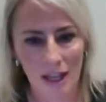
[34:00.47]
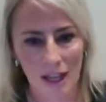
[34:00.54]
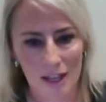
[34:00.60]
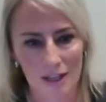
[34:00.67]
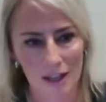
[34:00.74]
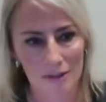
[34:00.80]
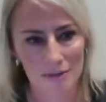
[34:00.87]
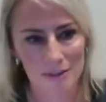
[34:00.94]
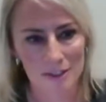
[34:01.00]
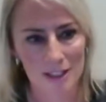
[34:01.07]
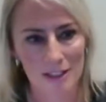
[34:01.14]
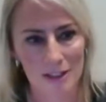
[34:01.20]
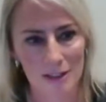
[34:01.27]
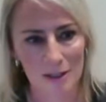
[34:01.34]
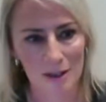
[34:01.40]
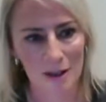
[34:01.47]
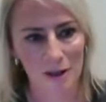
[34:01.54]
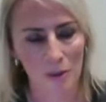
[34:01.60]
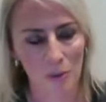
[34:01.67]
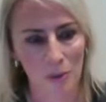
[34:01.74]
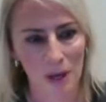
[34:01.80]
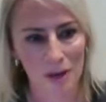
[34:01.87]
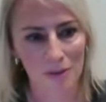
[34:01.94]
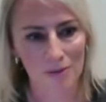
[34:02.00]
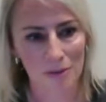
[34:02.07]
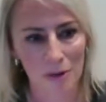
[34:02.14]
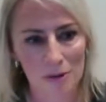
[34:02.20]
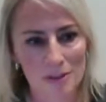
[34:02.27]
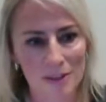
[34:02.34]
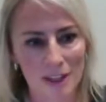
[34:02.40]
and I've seen what
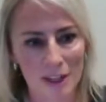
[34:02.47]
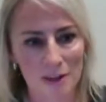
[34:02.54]
folks think